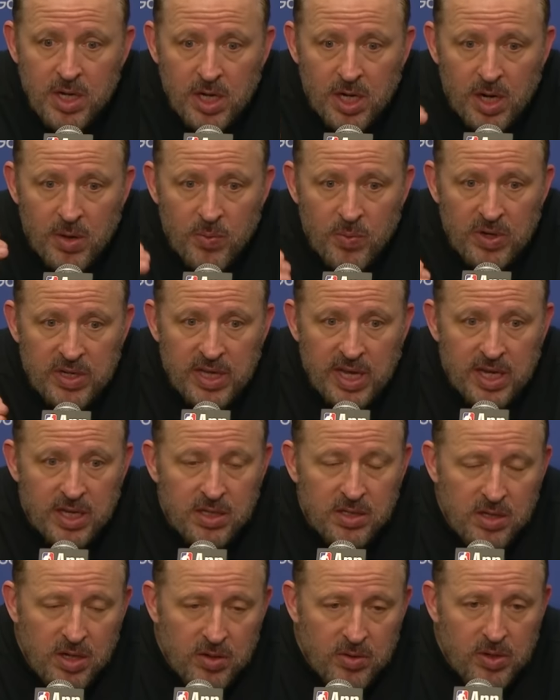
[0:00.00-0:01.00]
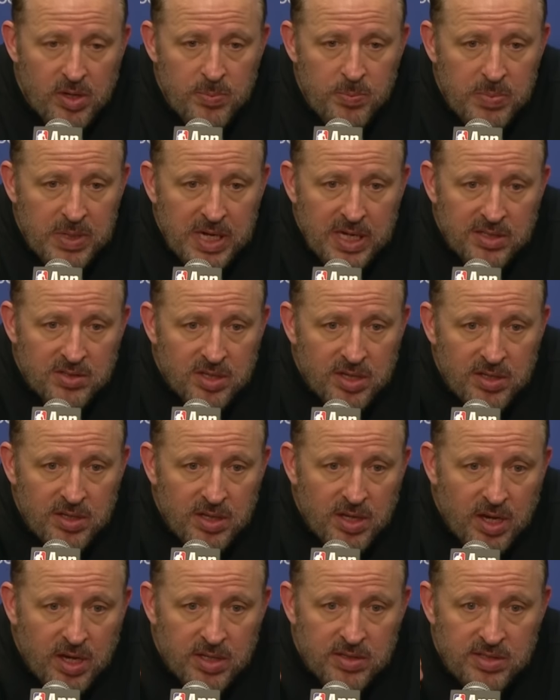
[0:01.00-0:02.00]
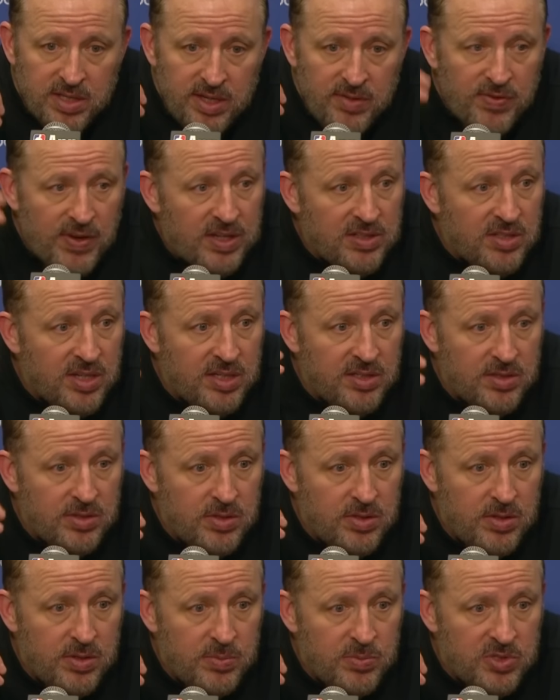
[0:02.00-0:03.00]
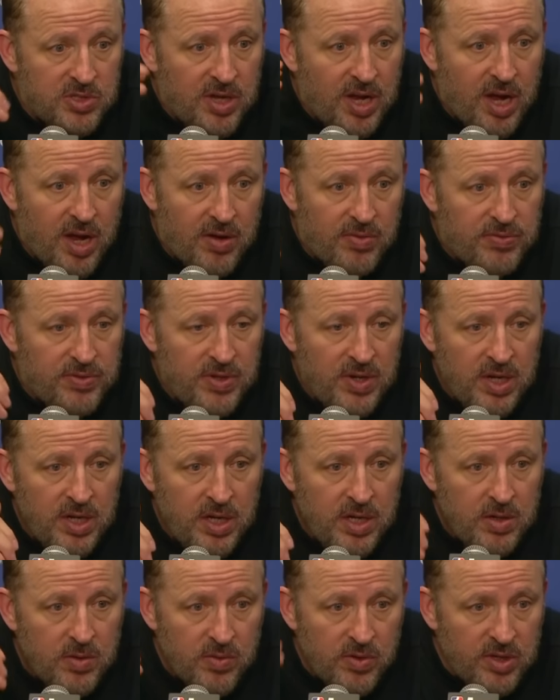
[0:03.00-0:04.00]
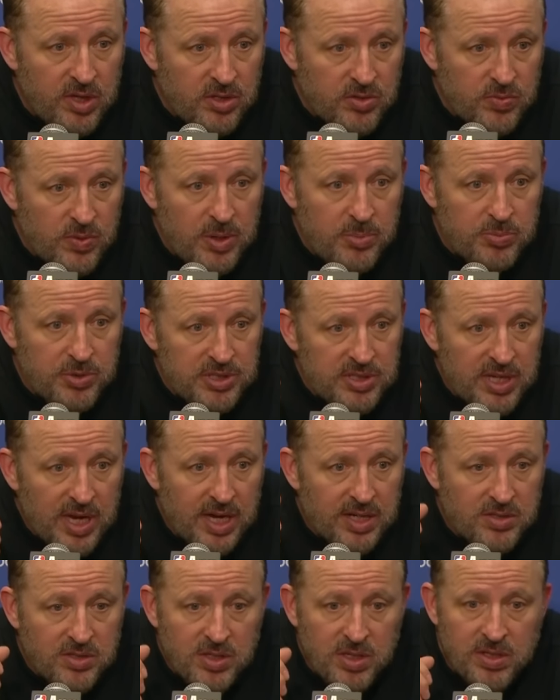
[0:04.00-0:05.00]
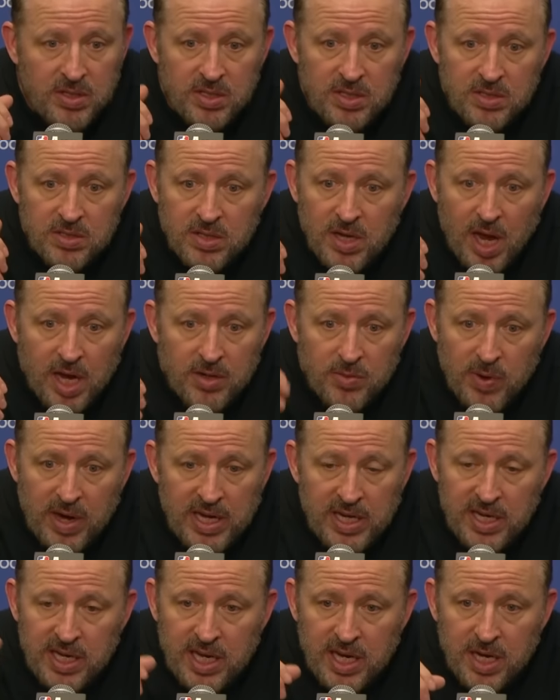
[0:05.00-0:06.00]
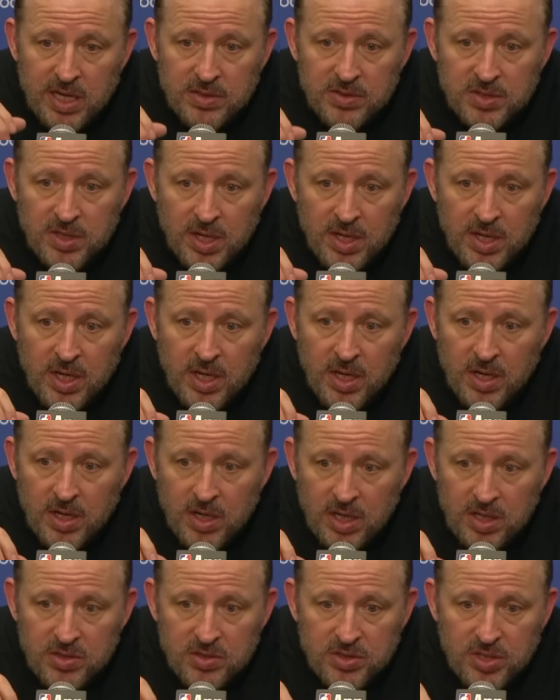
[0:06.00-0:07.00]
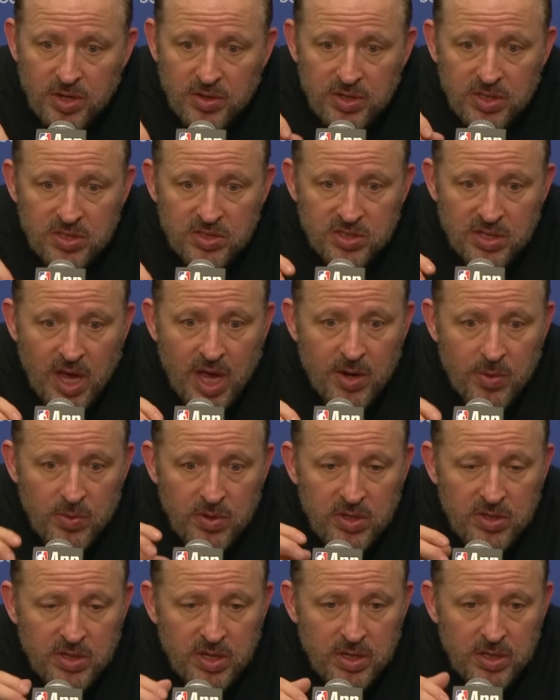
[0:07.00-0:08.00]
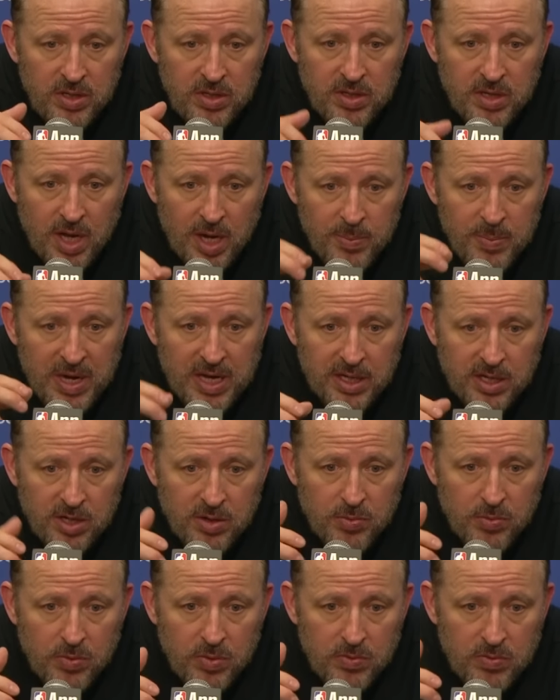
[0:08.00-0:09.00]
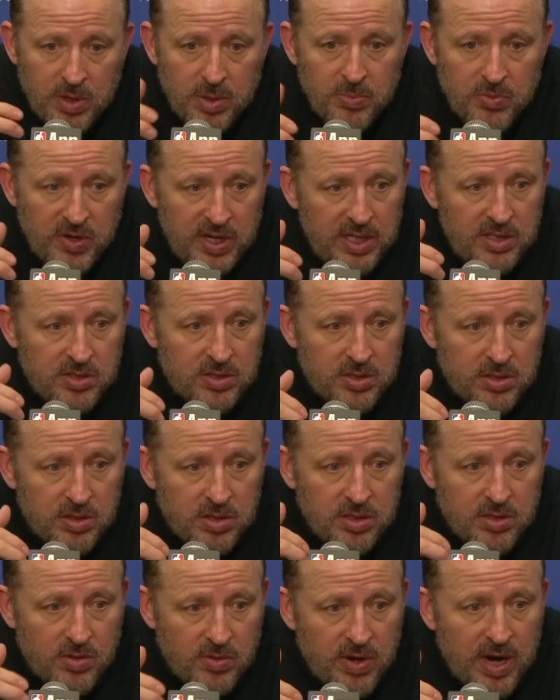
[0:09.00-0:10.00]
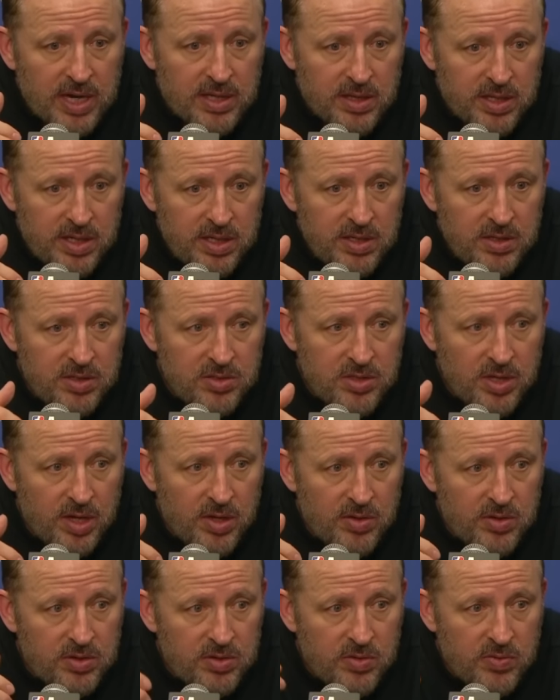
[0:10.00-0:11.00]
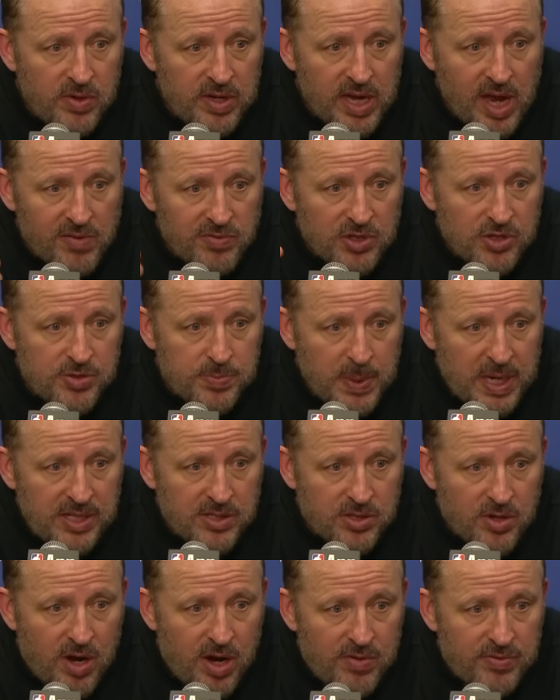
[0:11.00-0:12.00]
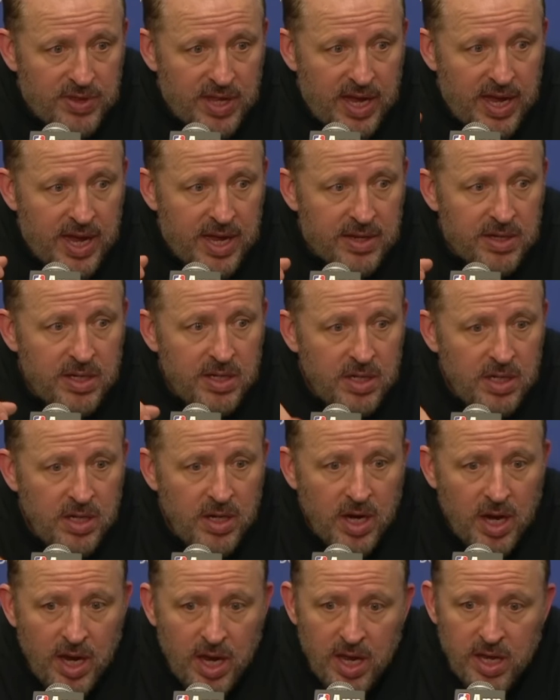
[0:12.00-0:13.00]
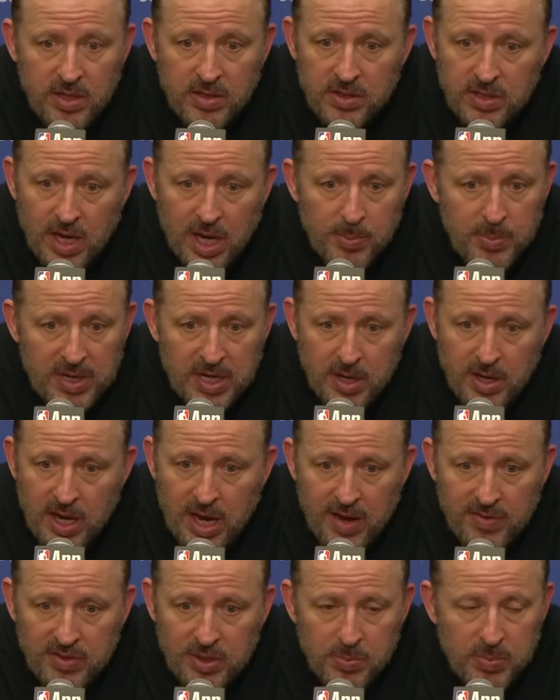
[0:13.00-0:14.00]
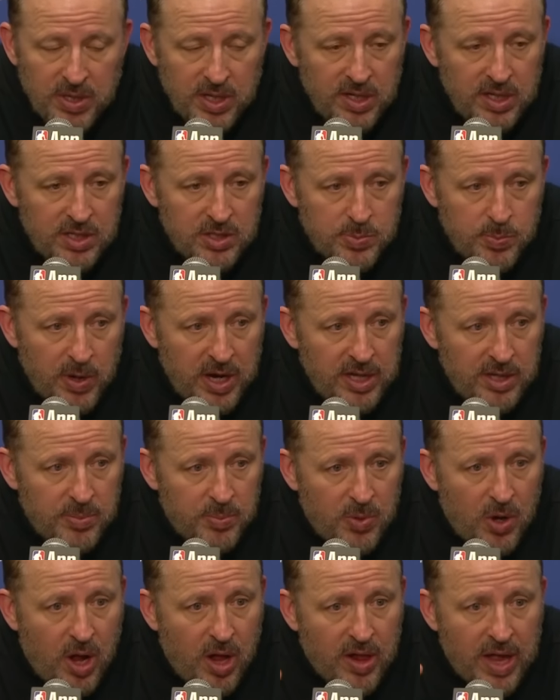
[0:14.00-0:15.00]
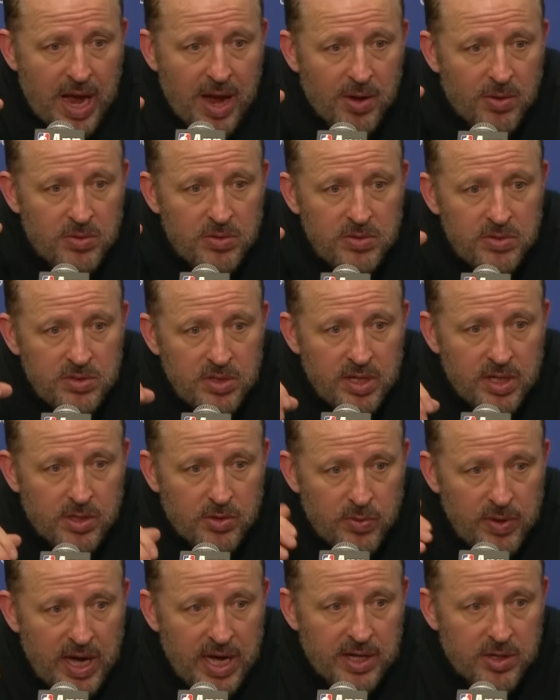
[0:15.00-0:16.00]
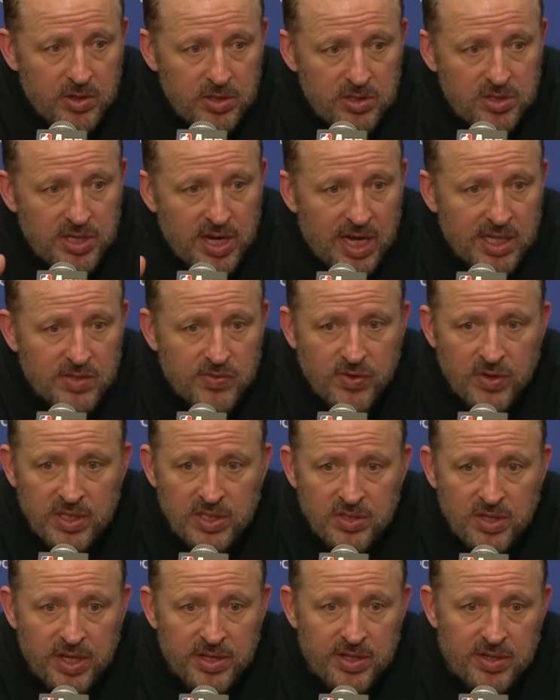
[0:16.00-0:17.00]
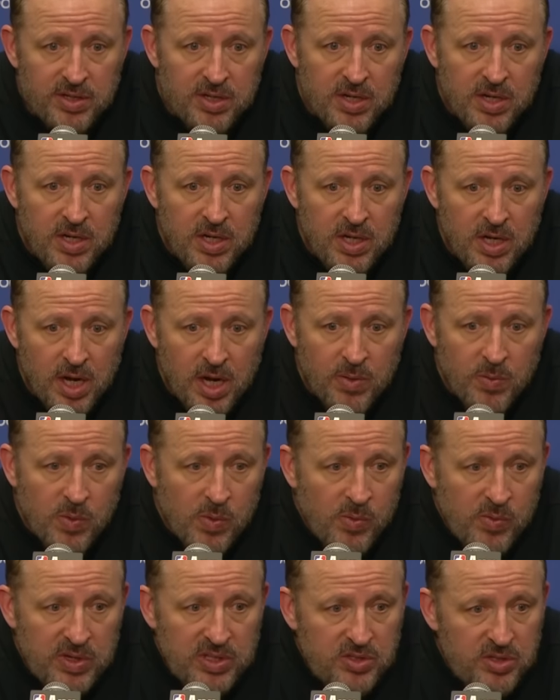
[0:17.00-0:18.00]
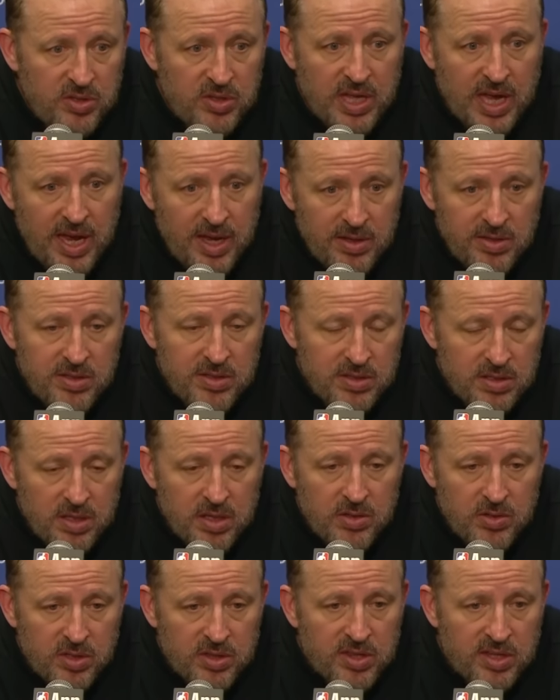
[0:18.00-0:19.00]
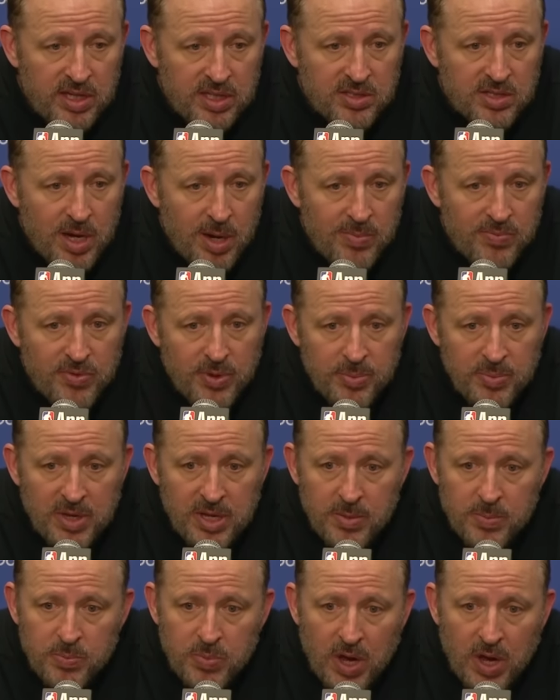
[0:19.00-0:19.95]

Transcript: And when they, Embiid's a defense unto himself with his rim protection, and he's got great hands, and so you just got to you got to make your rim reads correctly. So we have to space off that, and you got to have the ability to spray the ball out and create good shots for each other. And when we do that, good things come from it.